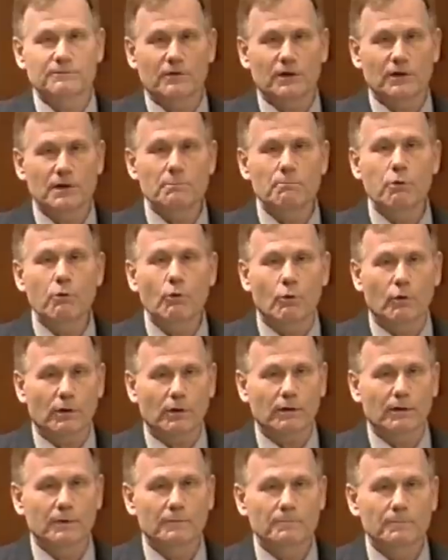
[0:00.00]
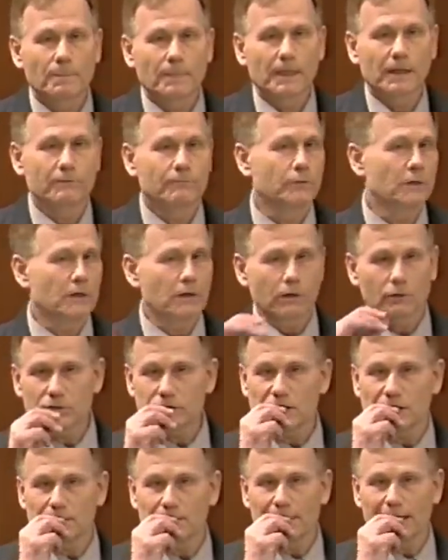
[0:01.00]
very poor. If we close
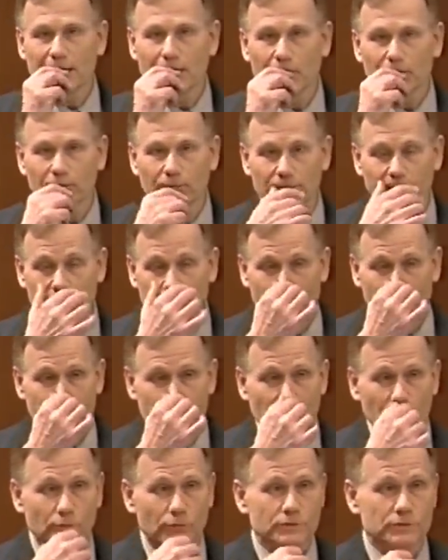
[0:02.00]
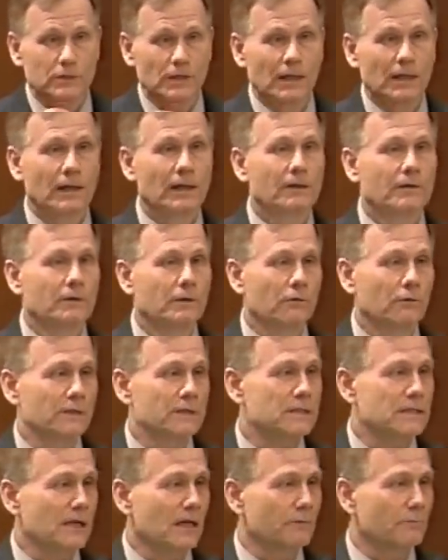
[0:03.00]
our mouth and our nose, the only
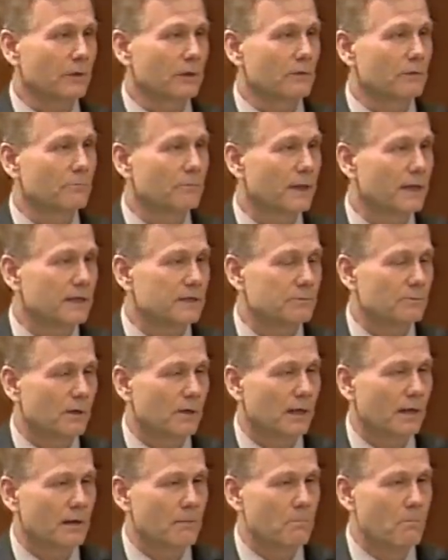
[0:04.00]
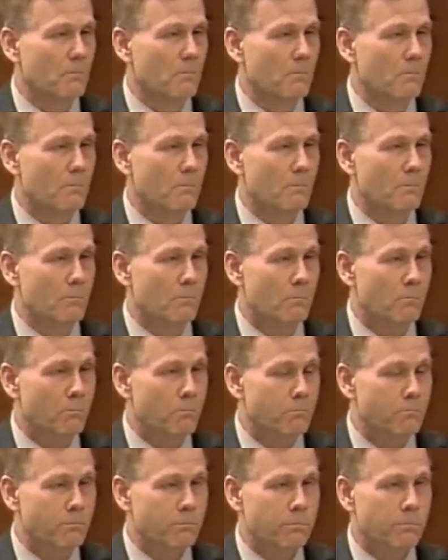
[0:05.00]
sound we could make is one like,
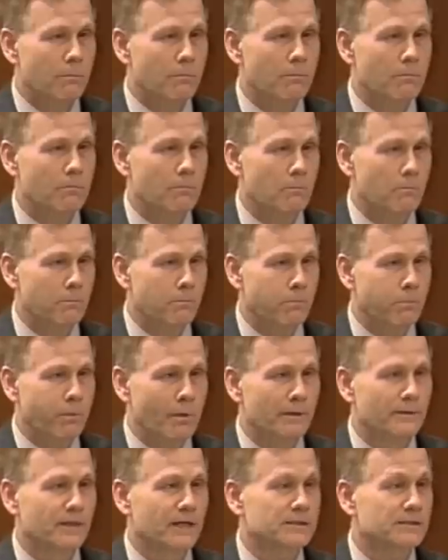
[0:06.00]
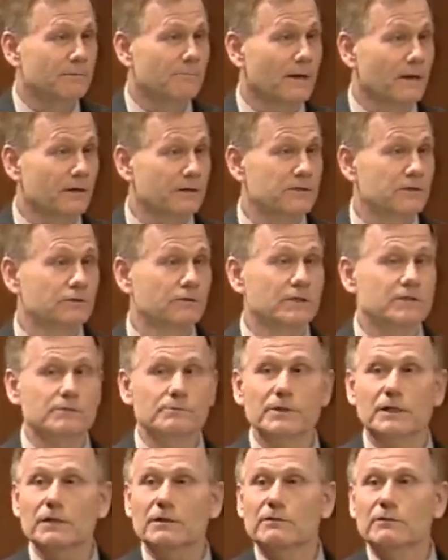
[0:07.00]
mm, mm. That's about as good as
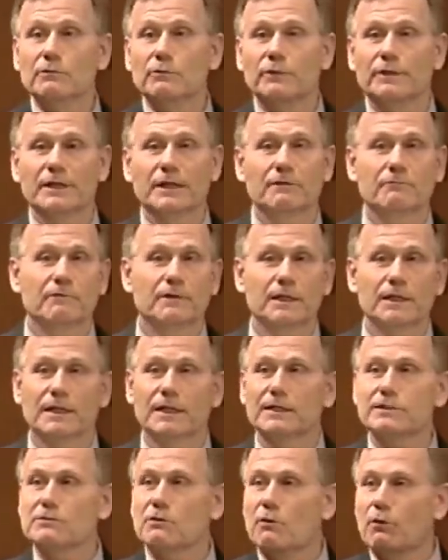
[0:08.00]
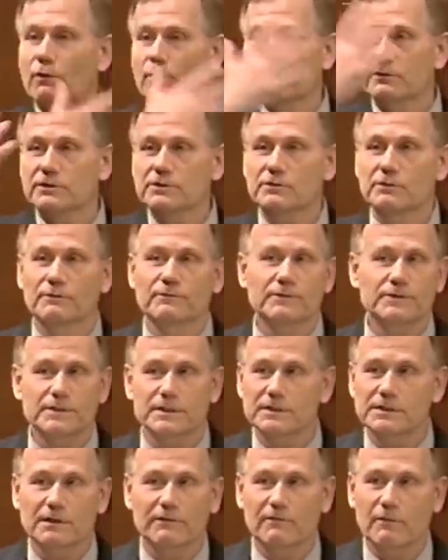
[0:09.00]
we can do, and that radiates all of the
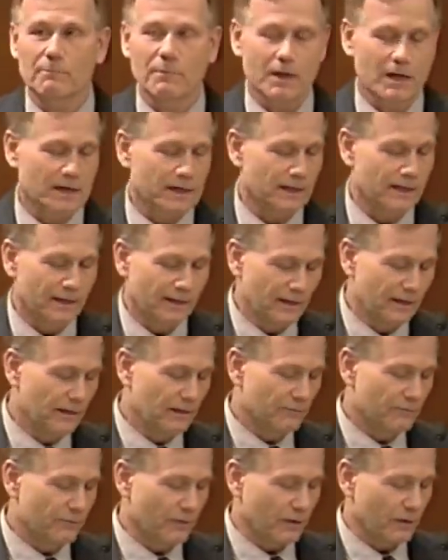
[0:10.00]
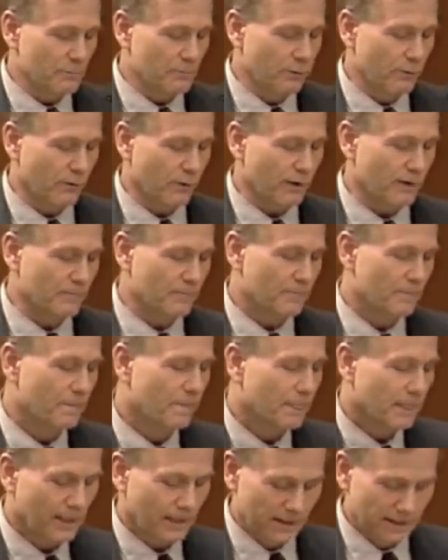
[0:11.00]
surfaces of our body. Very poor.
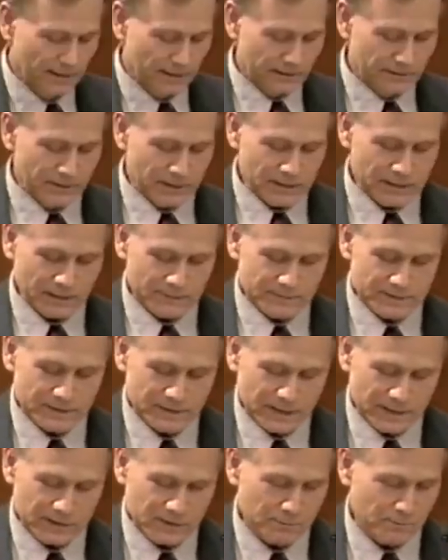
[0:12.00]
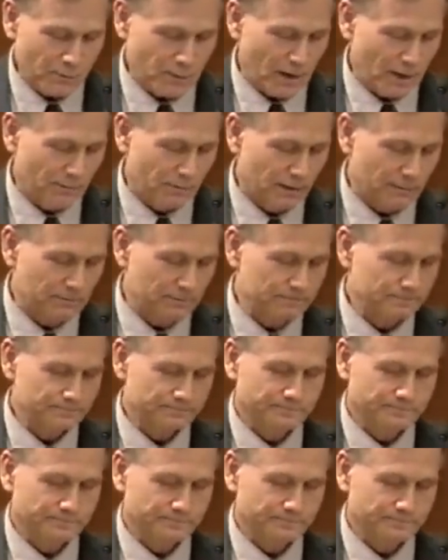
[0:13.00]
Then comes the next problem.